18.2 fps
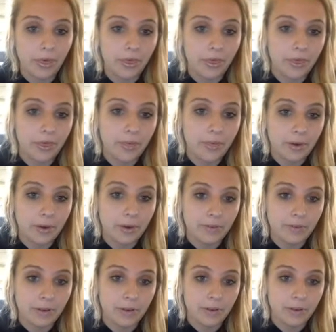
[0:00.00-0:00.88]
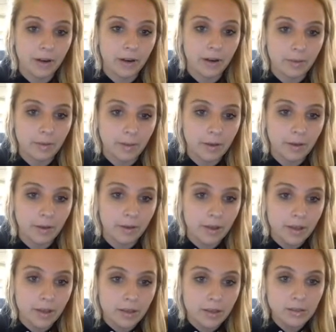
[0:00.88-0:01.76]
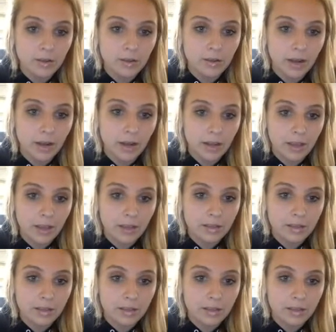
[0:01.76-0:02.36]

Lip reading: whatever you're writing about. So I like